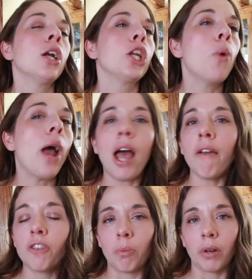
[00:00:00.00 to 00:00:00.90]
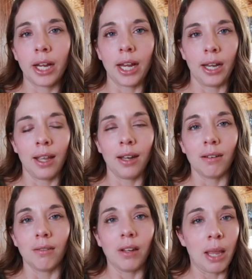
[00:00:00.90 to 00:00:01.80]
you have to preheat it
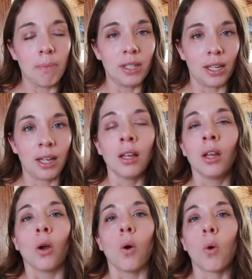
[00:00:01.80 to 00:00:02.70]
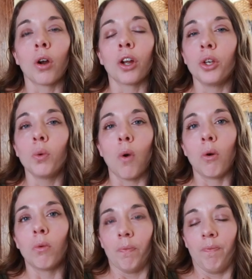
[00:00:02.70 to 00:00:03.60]
empty or you
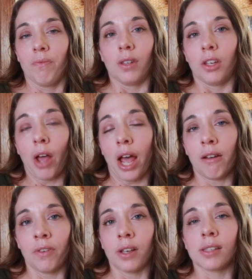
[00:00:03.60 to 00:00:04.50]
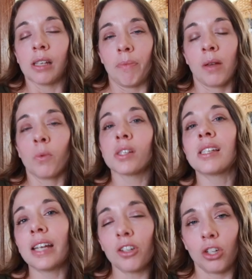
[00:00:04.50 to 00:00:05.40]
won't, you'll have something will
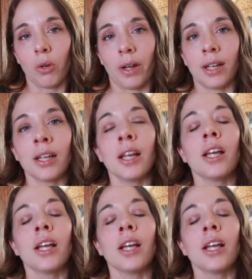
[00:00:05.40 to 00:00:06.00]
stick to it.